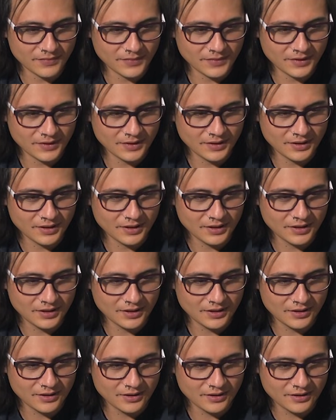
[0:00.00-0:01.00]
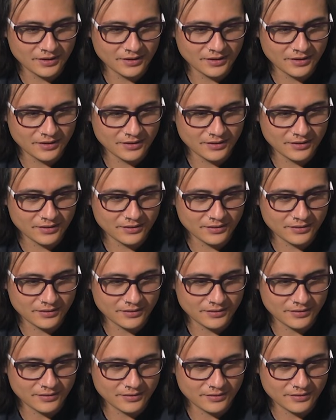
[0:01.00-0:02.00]

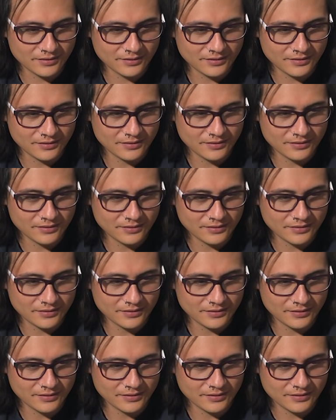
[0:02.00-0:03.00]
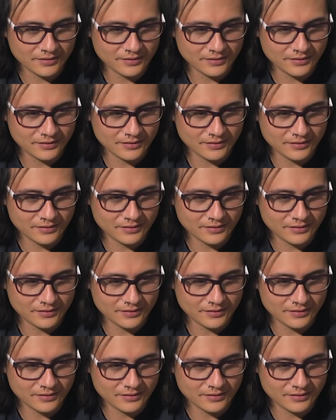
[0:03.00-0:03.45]
The person shown says nothing.